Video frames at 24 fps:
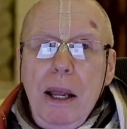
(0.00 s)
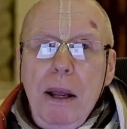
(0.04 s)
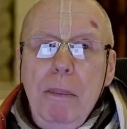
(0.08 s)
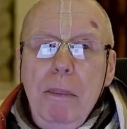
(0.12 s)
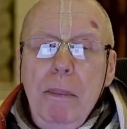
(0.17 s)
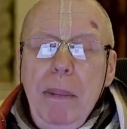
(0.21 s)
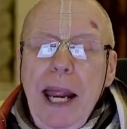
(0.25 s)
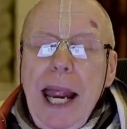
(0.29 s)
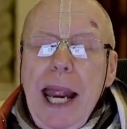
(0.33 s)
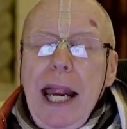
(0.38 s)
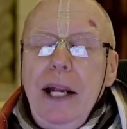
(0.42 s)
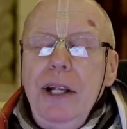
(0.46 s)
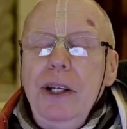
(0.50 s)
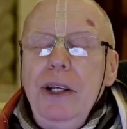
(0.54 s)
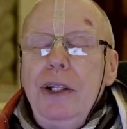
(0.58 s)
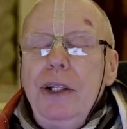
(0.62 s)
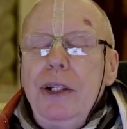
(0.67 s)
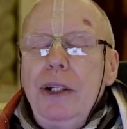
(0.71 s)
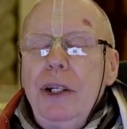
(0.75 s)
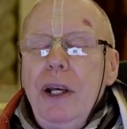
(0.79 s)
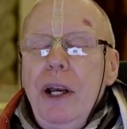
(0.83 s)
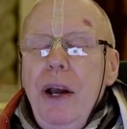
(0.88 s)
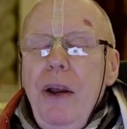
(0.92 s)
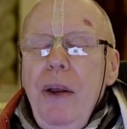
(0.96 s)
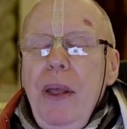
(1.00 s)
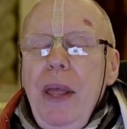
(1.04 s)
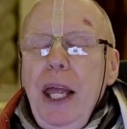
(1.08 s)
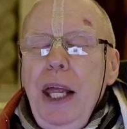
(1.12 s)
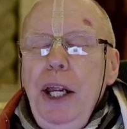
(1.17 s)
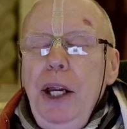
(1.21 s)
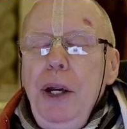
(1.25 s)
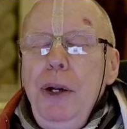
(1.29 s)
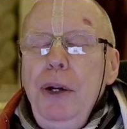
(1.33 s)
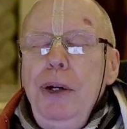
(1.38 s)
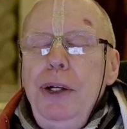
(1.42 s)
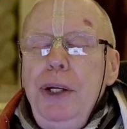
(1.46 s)
Means
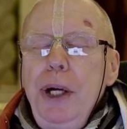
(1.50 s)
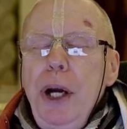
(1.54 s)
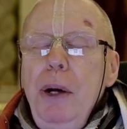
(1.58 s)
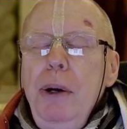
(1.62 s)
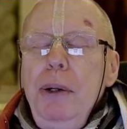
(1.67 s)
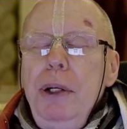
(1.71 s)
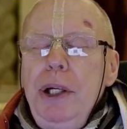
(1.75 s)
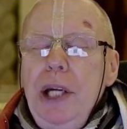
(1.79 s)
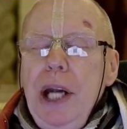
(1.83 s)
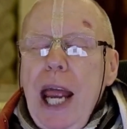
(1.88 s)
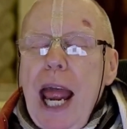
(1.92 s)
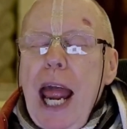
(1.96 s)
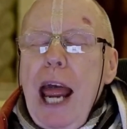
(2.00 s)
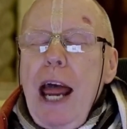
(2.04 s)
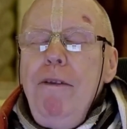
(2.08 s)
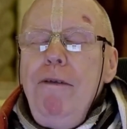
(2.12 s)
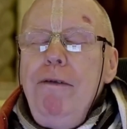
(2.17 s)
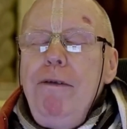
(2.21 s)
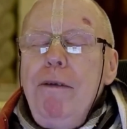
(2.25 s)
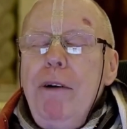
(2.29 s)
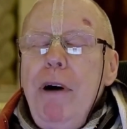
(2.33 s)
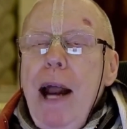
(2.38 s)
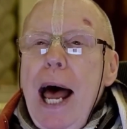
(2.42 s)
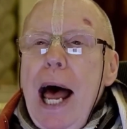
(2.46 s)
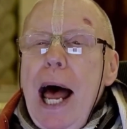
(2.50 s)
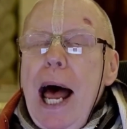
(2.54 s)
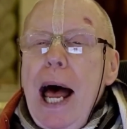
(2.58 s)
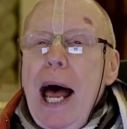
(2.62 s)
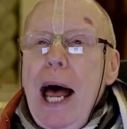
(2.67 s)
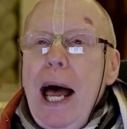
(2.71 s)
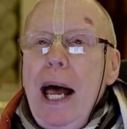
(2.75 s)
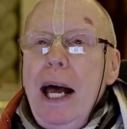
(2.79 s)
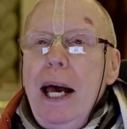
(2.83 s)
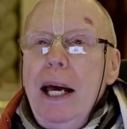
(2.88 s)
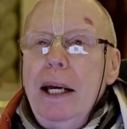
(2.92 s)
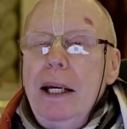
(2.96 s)
you don't have
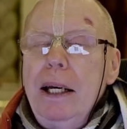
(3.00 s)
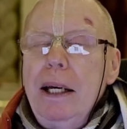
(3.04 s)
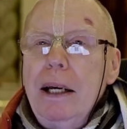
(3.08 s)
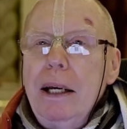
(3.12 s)
rag.